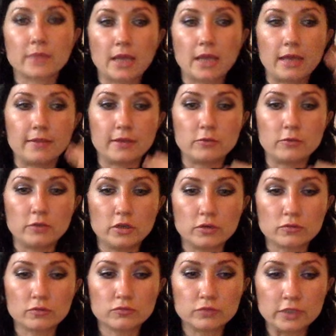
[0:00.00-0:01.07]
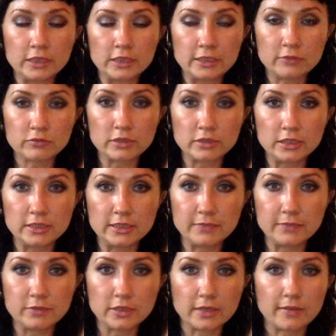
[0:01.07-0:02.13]
and then we go really really
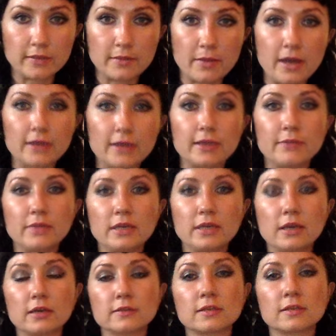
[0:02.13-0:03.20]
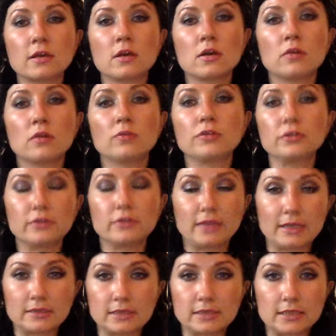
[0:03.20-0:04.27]
deeply in the body because when you're in
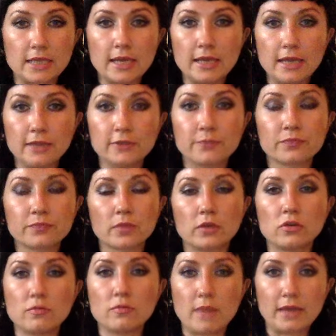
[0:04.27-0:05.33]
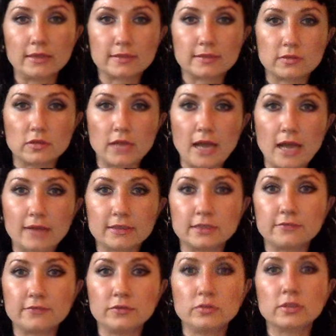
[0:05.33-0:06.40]
that state your mind is not
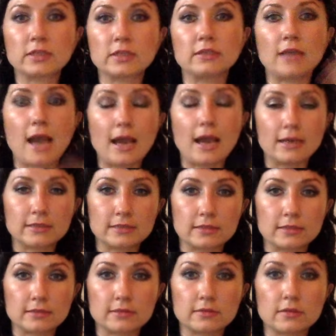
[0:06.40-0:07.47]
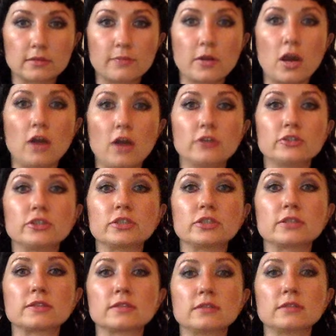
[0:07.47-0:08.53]
active you can access
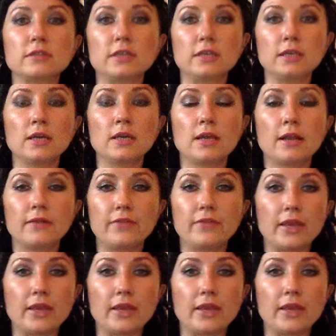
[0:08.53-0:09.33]
subconsciously the